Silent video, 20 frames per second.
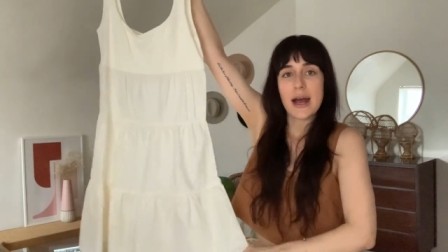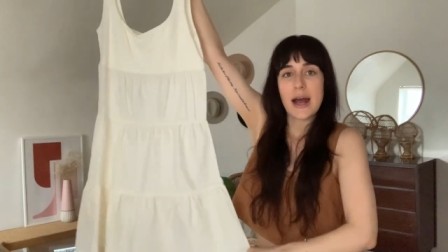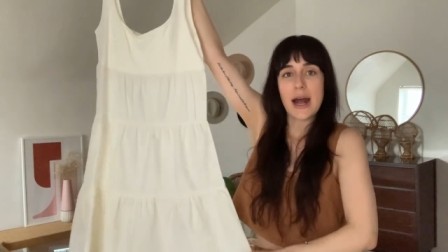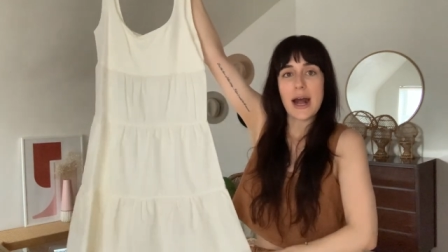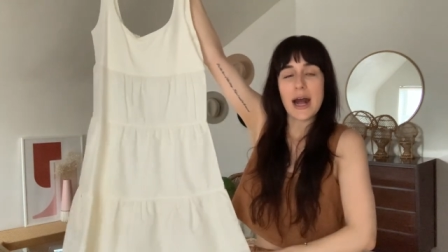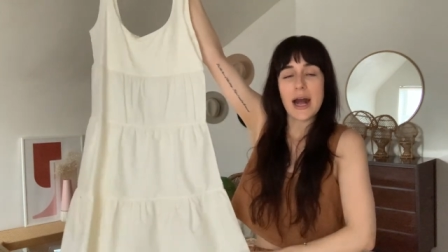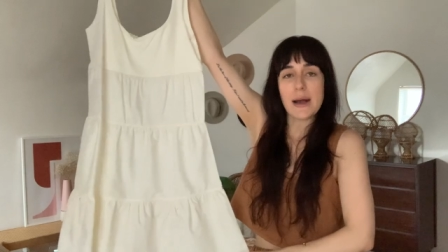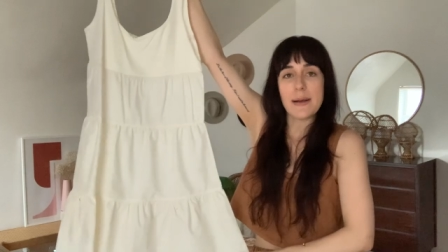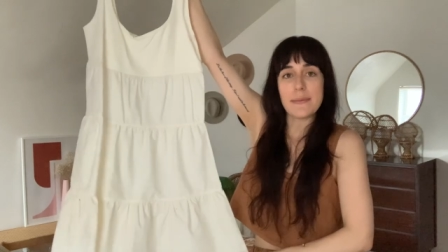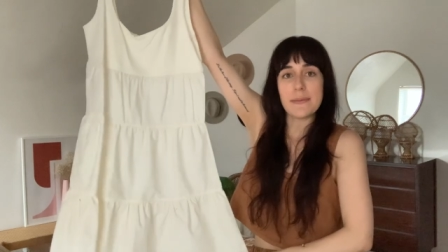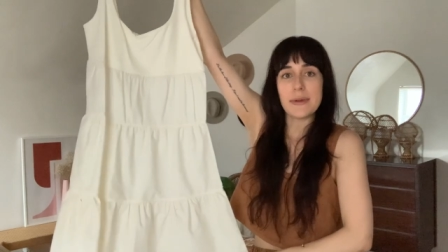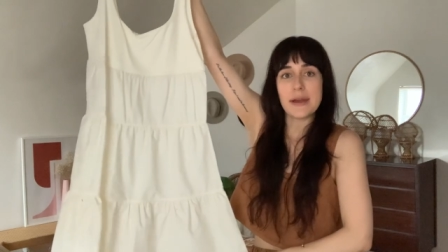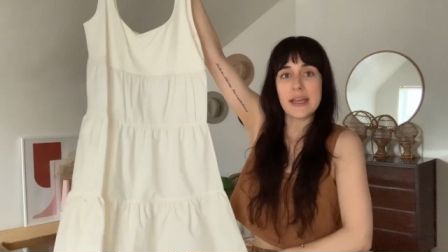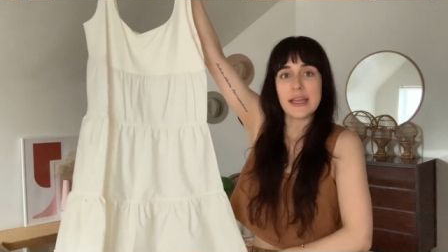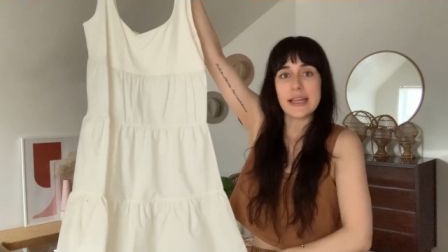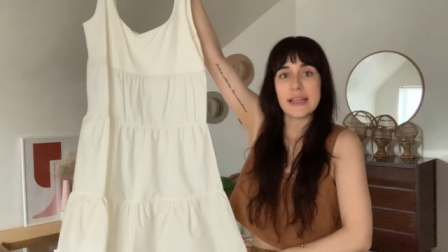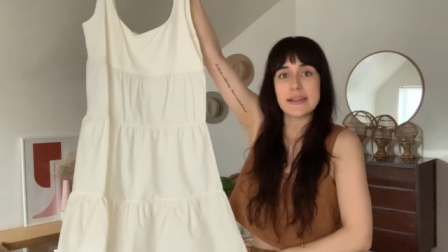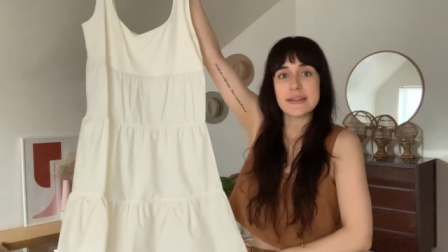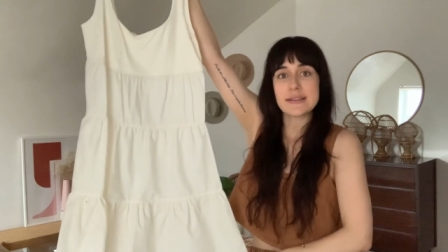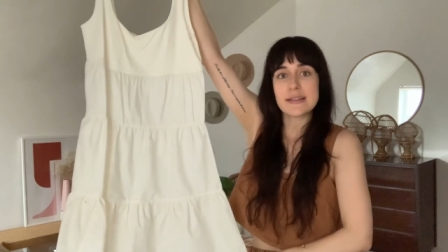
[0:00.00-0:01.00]
Um,
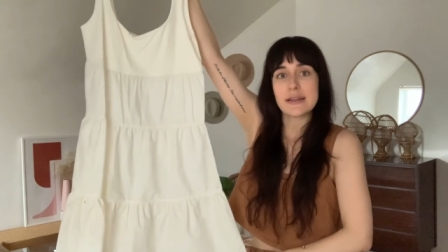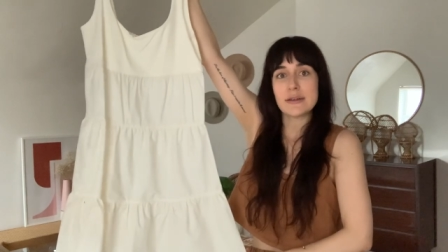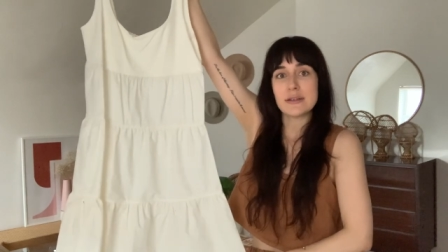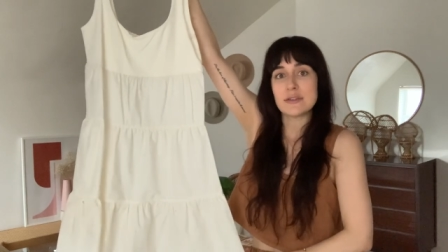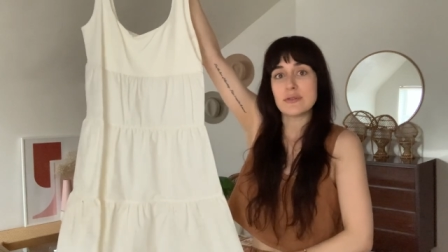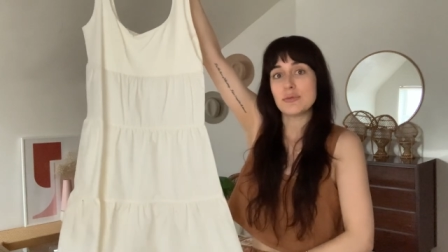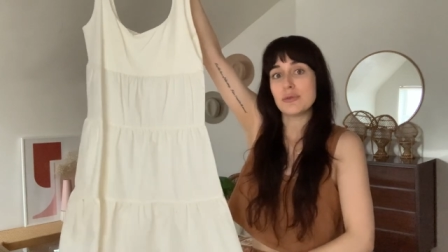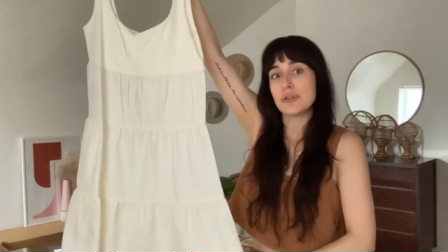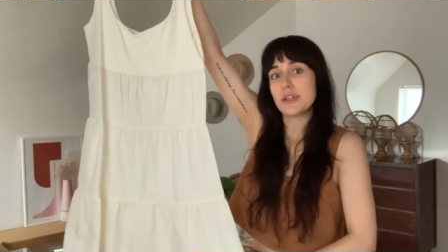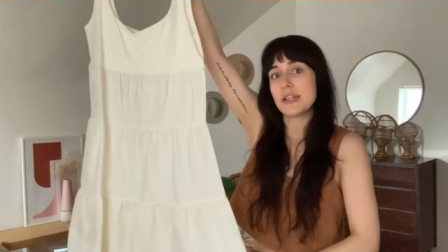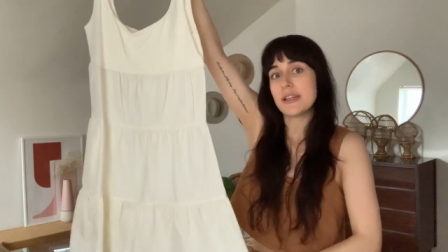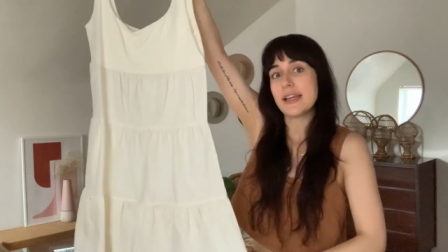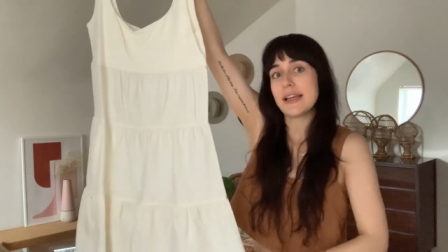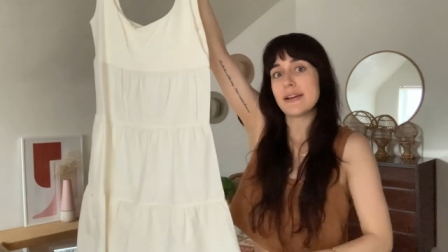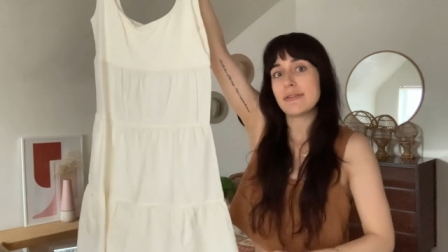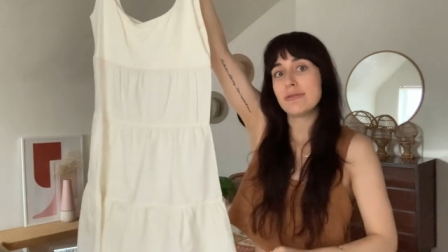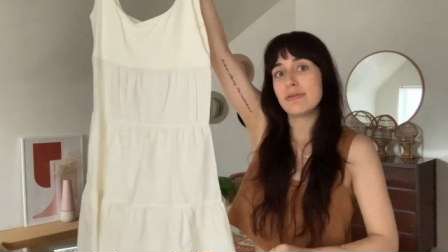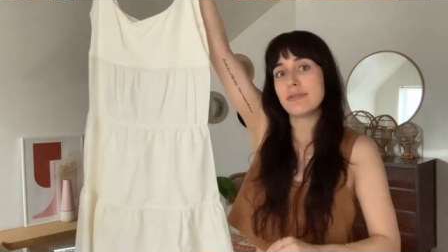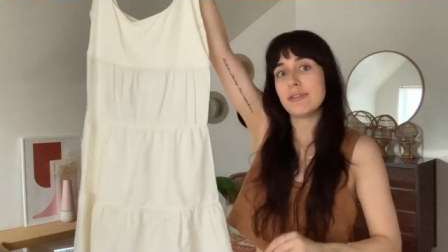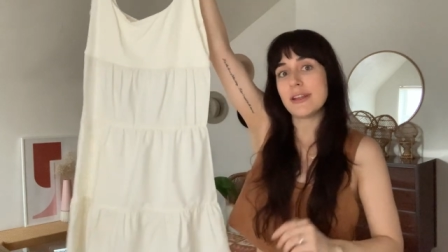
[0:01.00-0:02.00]
it is really like
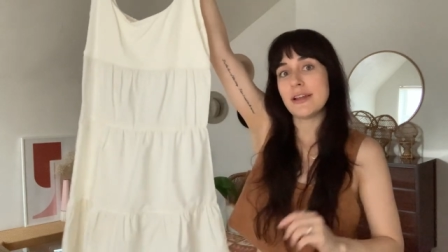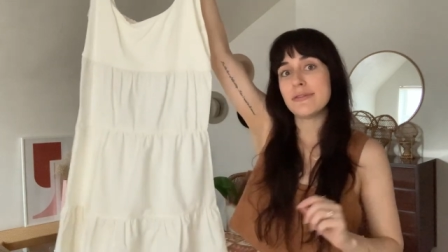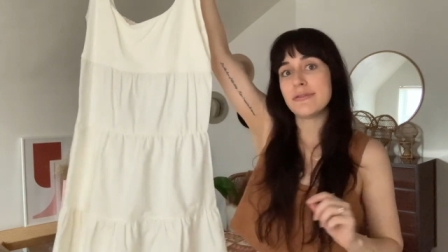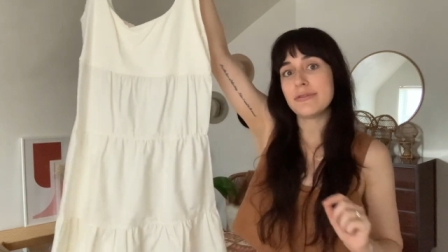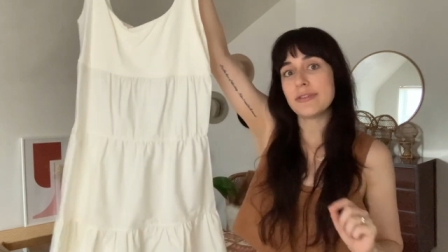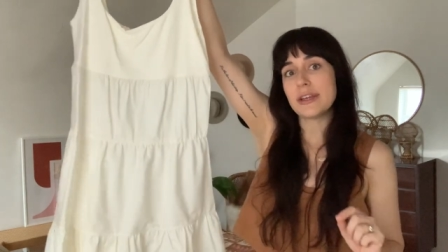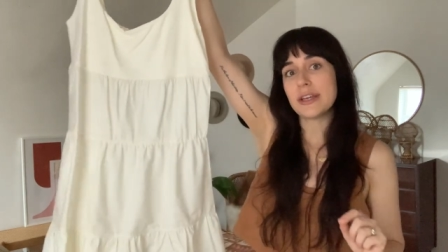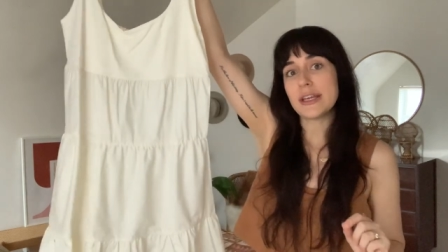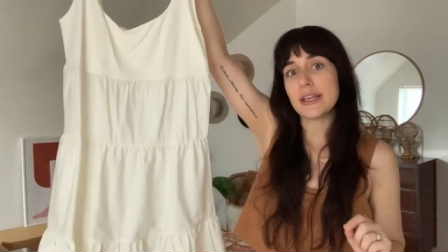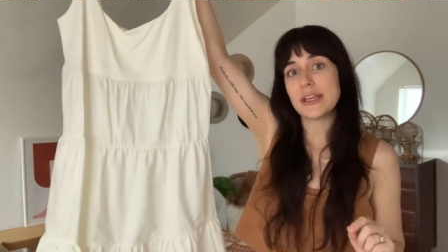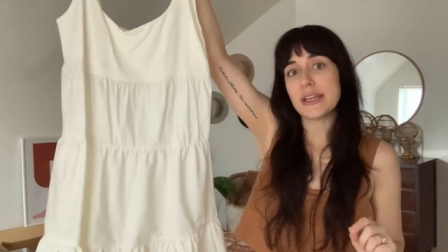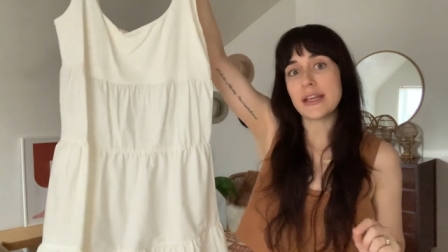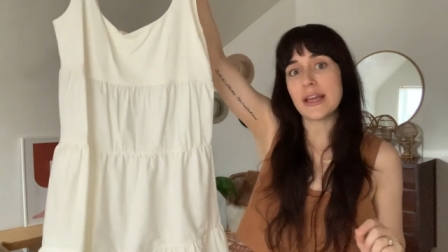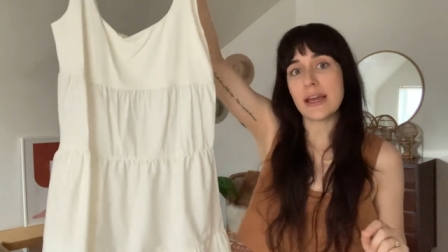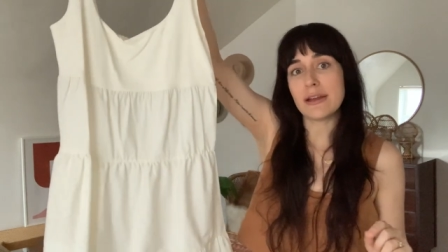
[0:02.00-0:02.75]
fluffy